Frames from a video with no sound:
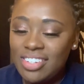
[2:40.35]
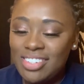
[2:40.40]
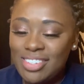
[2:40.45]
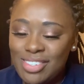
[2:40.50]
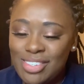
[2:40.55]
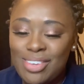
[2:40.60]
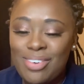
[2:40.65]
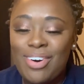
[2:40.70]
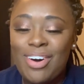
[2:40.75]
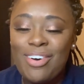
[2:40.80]

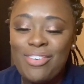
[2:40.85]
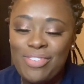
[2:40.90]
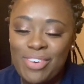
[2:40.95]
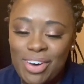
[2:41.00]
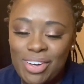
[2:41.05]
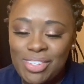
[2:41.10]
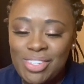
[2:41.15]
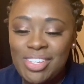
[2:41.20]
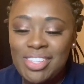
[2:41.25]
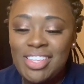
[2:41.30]
So I
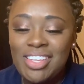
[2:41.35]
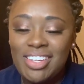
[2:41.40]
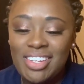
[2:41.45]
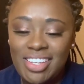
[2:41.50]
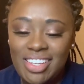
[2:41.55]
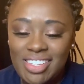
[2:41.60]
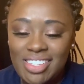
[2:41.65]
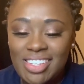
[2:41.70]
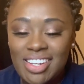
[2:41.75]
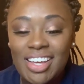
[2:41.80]
fall to the
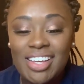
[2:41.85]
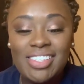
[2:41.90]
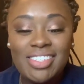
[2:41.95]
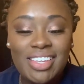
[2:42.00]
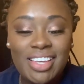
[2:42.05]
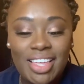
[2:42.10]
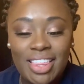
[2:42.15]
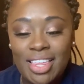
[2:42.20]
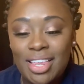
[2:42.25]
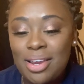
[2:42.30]
knees and I
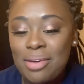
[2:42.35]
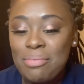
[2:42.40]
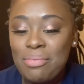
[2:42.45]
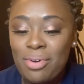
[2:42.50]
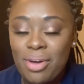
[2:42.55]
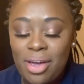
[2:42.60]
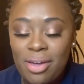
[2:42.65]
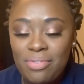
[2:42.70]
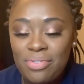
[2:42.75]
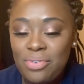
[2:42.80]
say that I'm
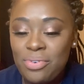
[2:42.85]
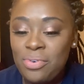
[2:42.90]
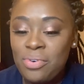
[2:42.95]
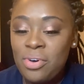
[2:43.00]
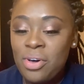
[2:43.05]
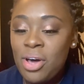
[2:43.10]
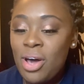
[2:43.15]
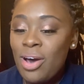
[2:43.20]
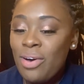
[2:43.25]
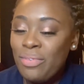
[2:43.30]
grateful
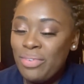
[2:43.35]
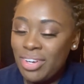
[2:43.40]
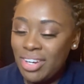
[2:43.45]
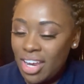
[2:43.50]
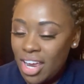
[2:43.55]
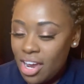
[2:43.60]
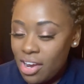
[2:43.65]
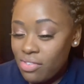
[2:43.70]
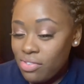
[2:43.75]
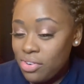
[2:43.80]
when
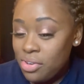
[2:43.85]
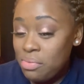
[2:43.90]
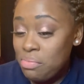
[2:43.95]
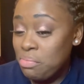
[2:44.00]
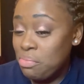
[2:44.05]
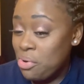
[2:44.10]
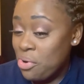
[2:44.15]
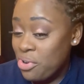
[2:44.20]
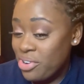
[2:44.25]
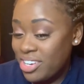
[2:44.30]
every
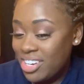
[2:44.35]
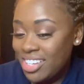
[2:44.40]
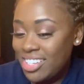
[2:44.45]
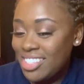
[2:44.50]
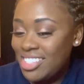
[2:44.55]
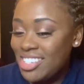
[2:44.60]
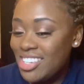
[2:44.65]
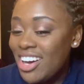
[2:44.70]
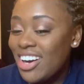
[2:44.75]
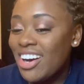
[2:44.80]
morning
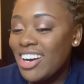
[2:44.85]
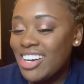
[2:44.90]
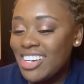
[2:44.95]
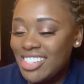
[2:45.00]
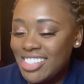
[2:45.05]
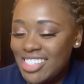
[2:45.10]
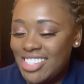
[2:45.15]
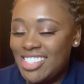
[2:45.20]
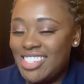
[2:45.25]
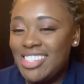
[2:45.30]

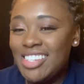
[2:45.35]
starts.